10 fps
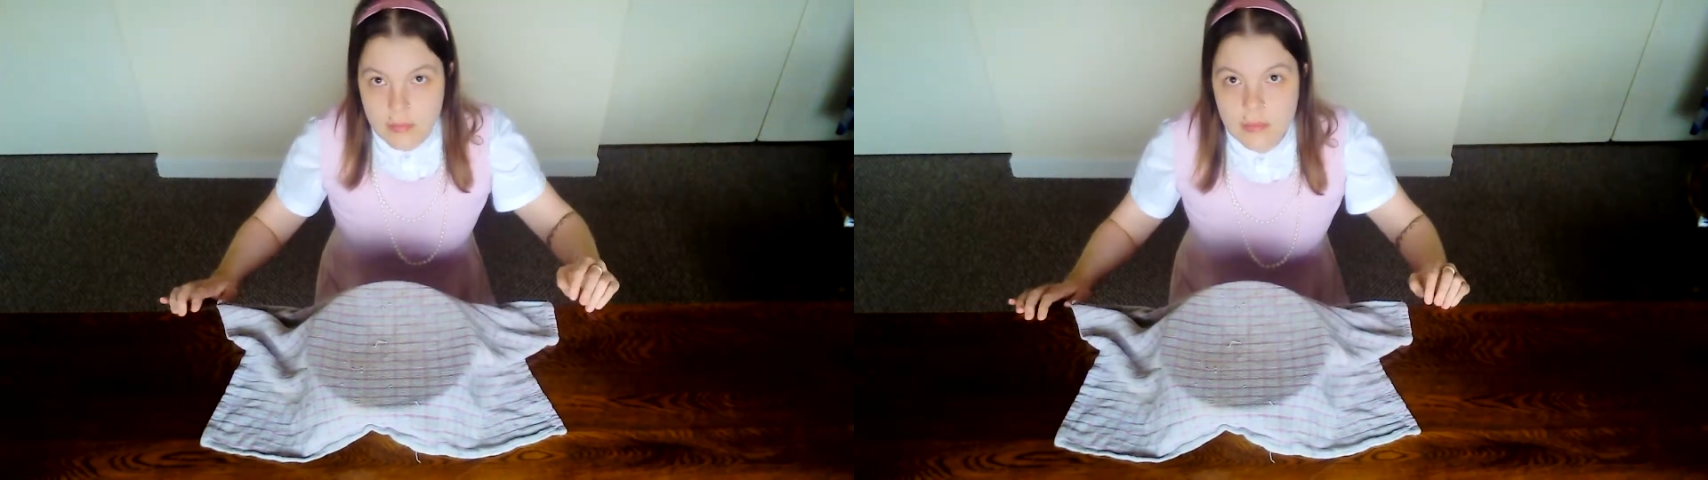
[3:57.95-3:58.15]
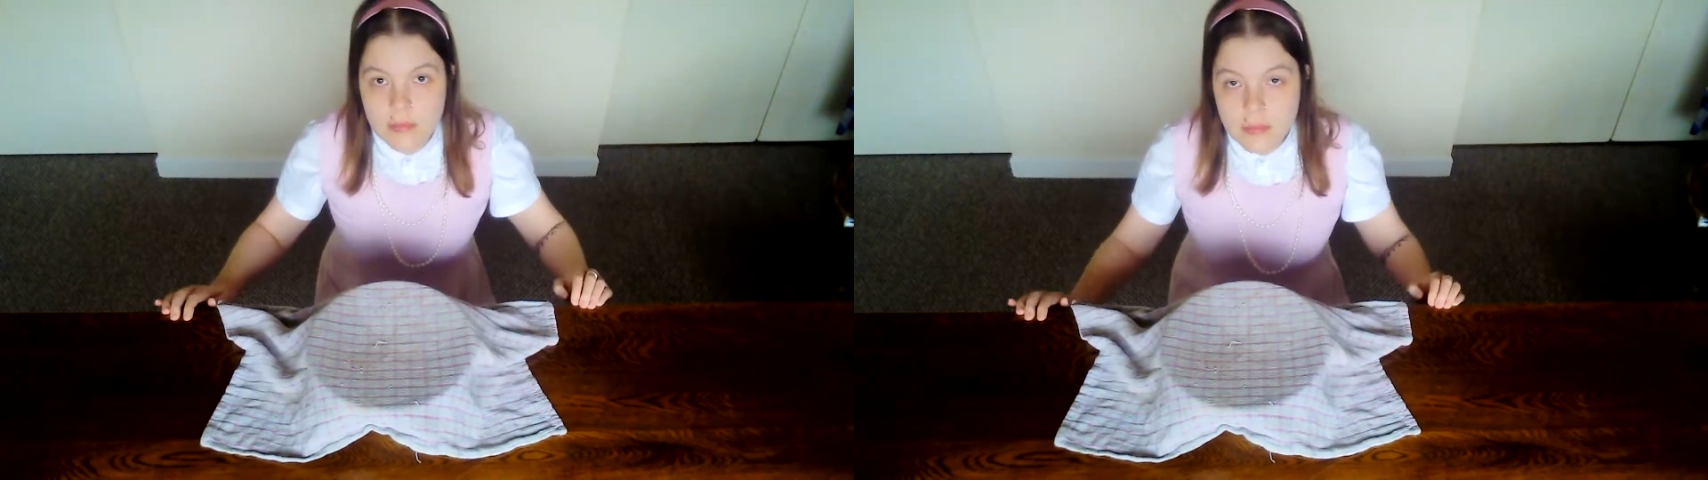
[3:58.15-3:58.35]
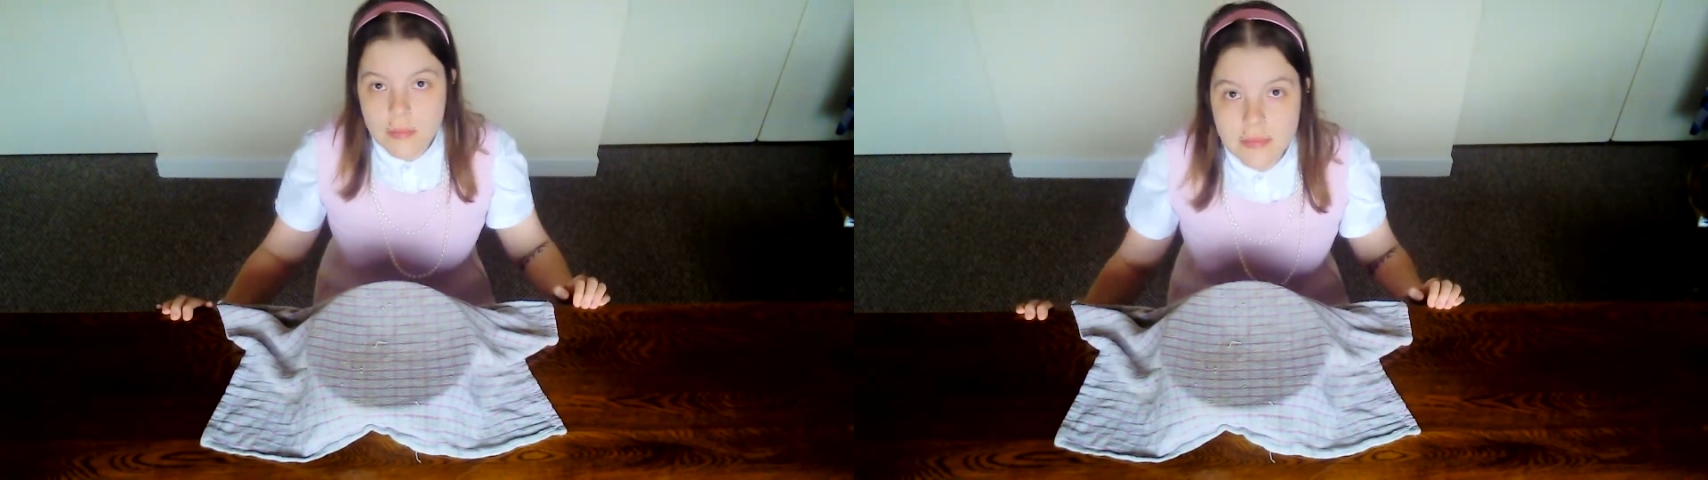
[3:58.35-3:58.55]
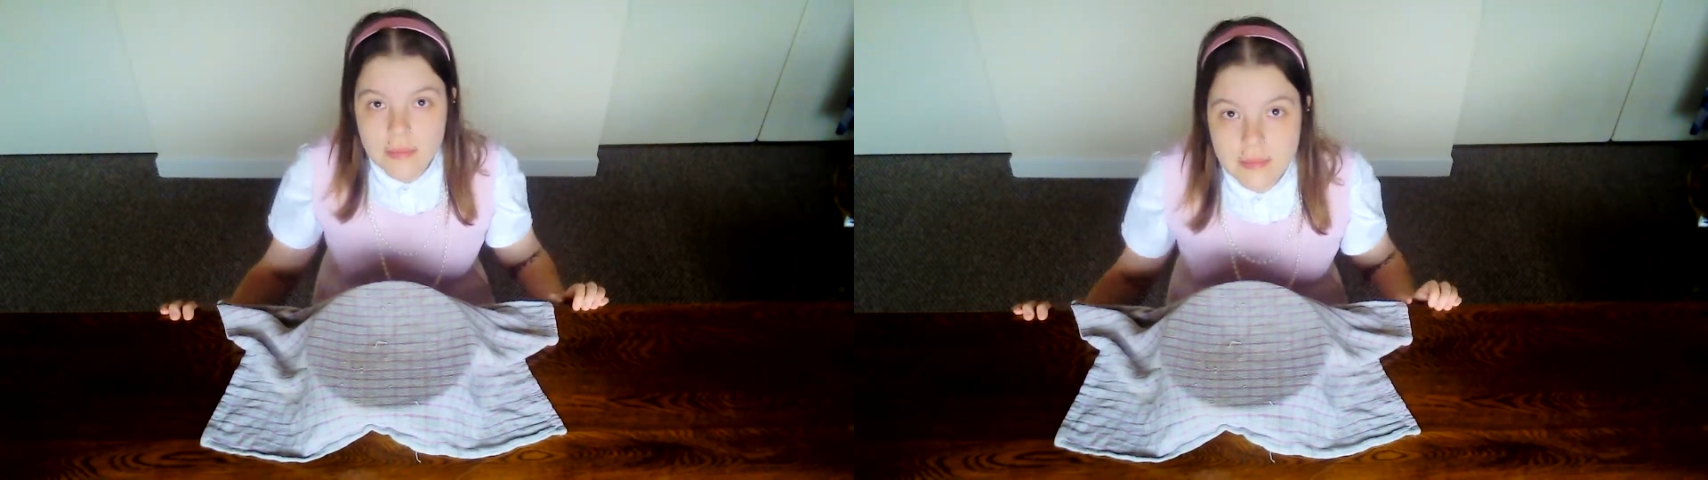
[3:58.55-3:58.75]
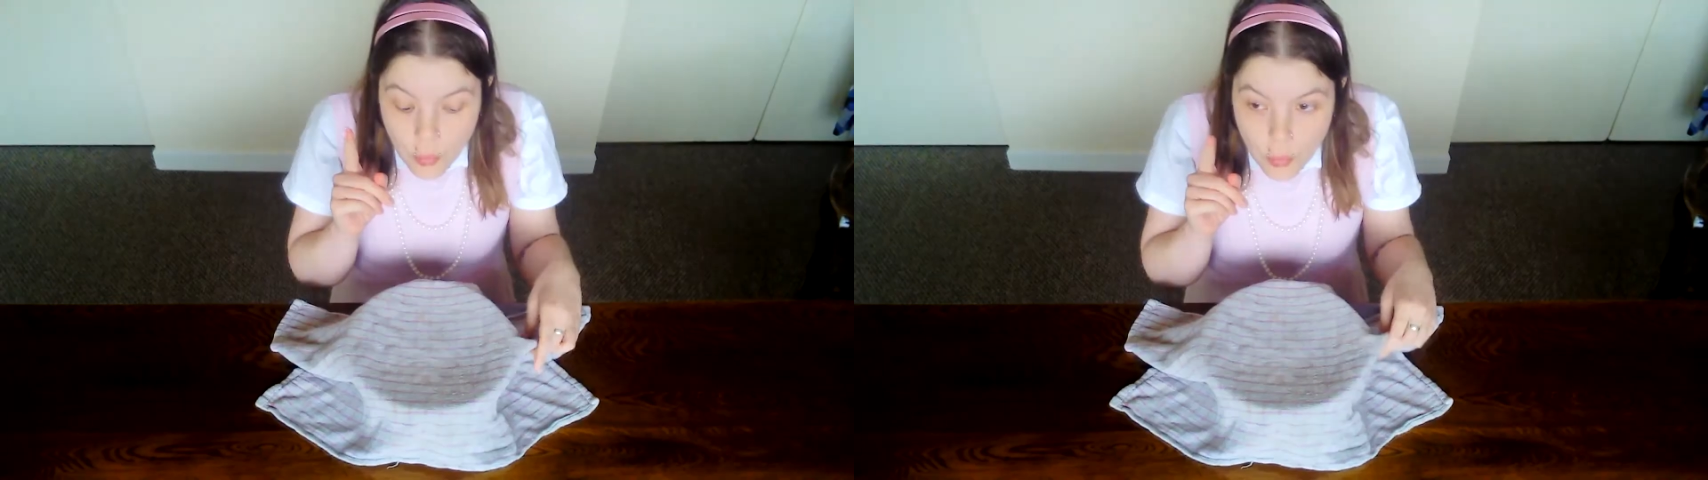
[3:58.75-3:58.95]
of a
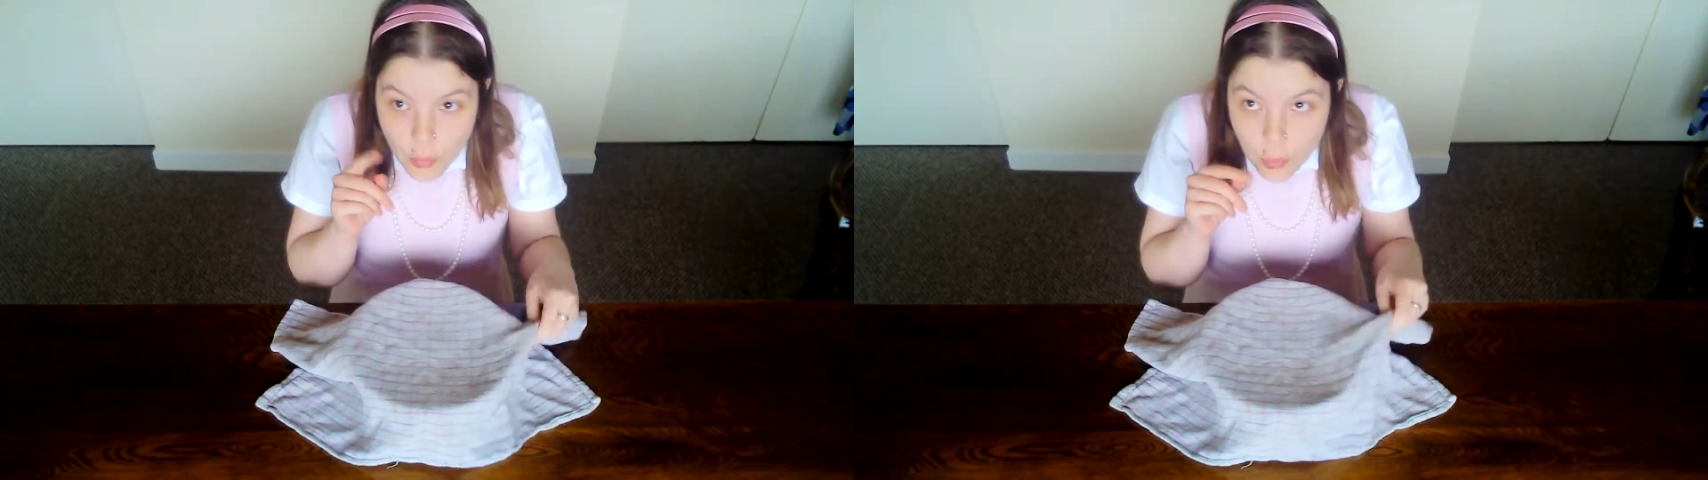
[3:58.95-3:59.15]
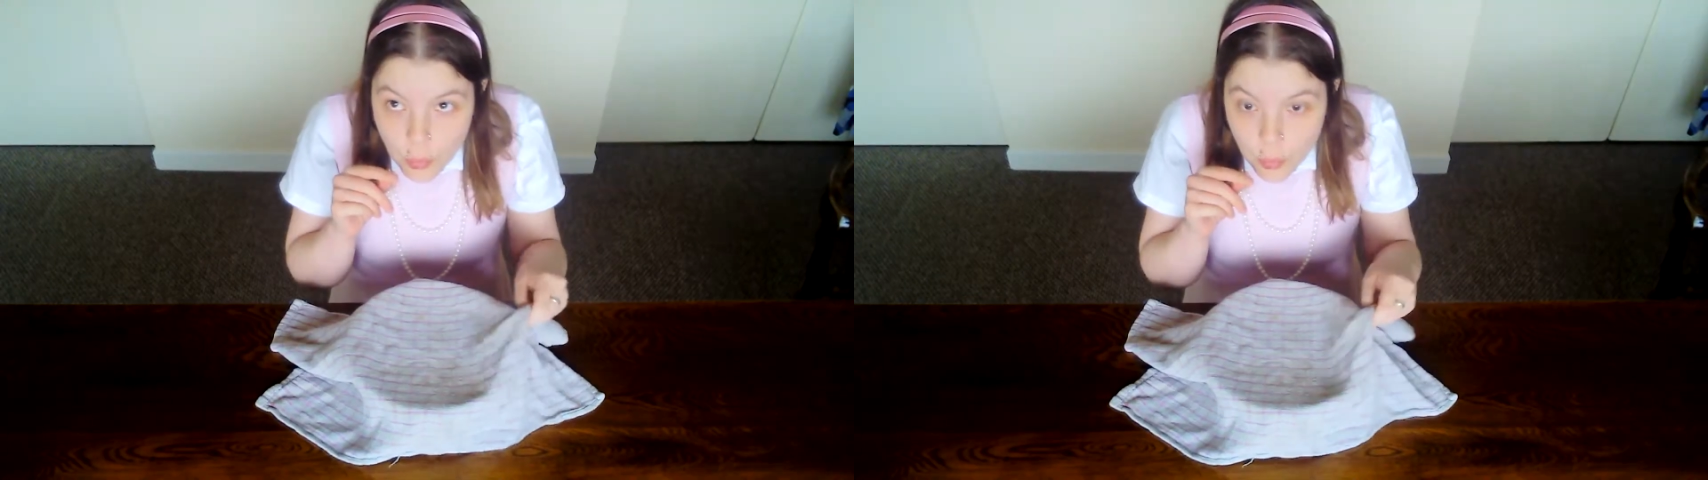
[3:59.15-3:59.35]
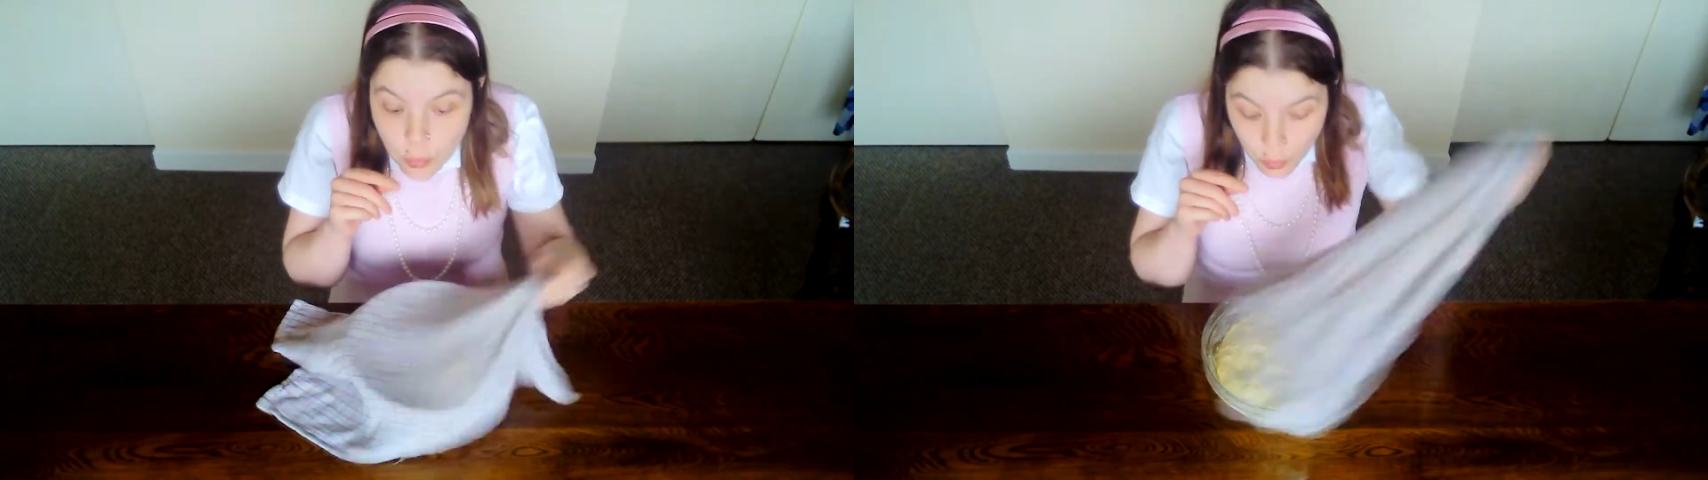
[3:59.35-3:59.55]
ball in the middle.